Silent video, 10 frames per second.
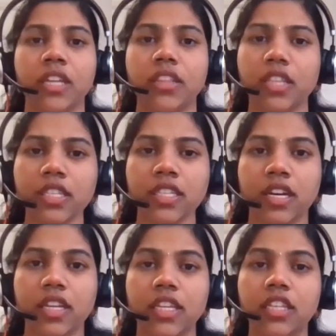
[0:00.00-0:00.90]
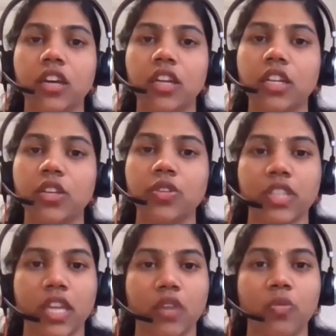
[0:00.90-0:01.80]
This year, they target to
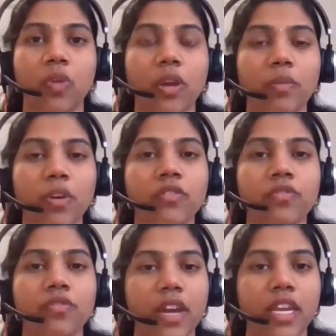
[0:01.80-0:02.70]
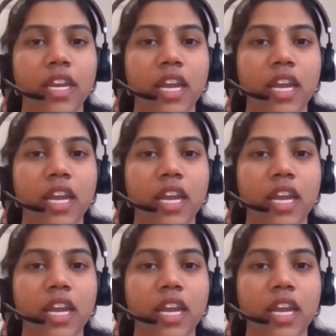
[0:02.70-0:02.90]
sell 1.5